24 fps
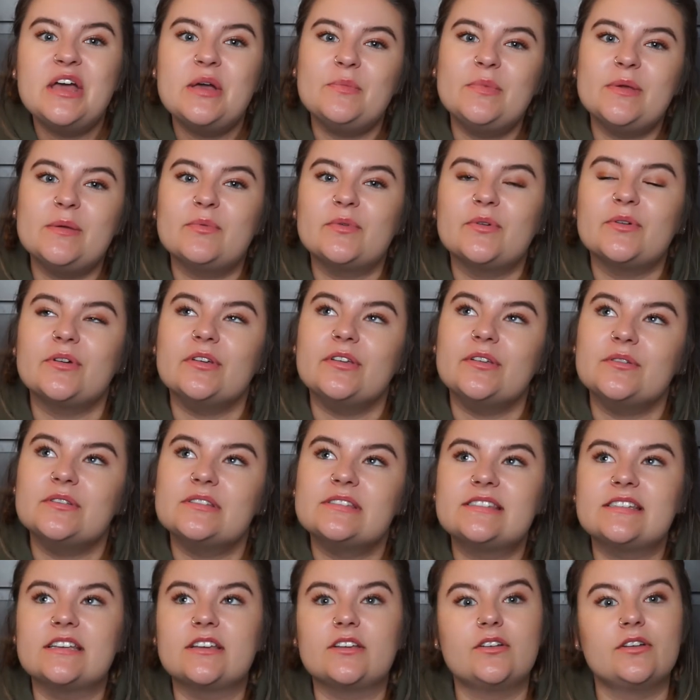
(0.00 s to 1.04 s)
People who use
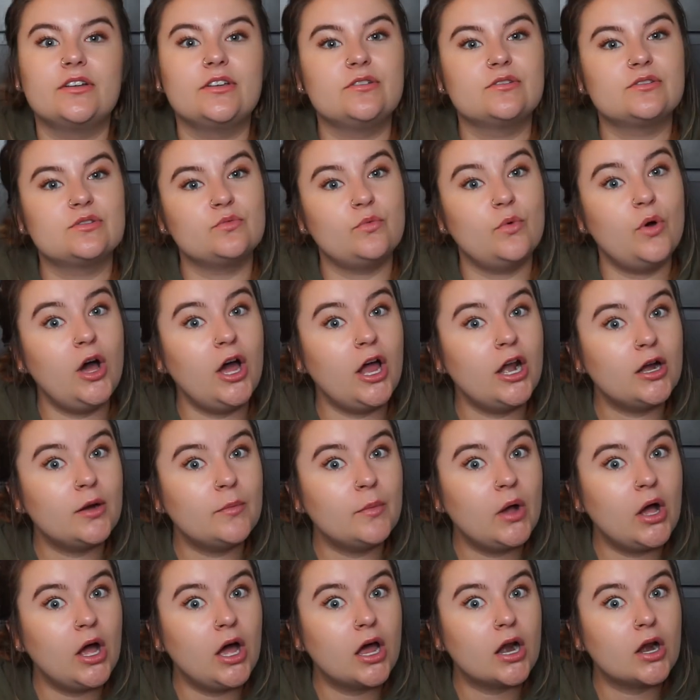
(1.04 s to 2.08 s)
single-use water
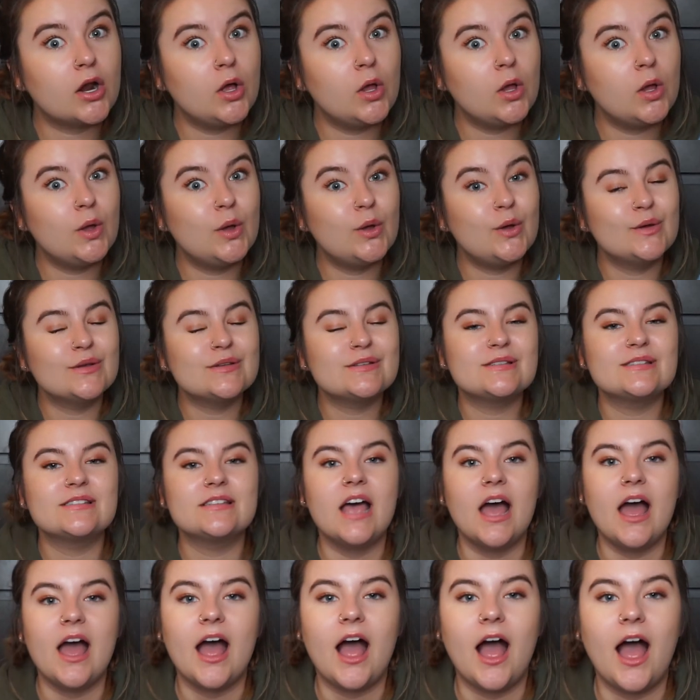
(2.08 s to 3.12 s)
bottles.
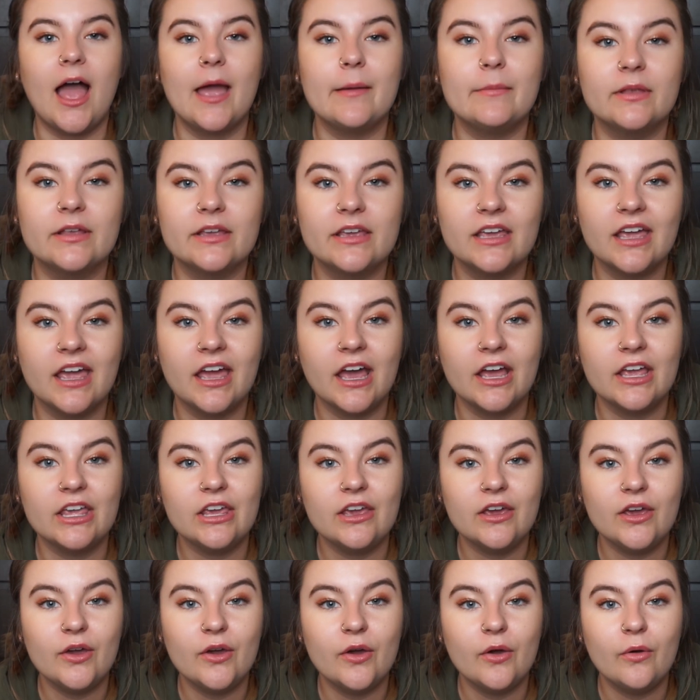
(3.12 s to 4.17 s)
I'm looking at
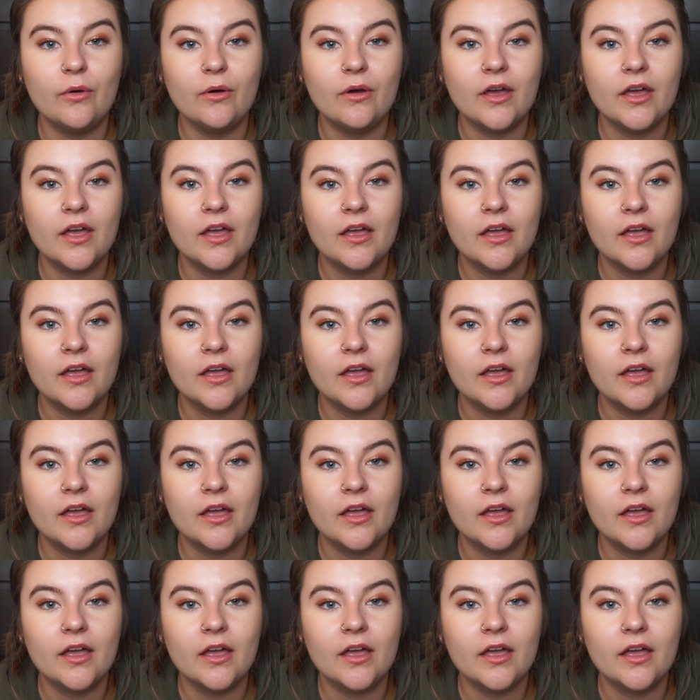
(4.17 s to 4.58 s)
you.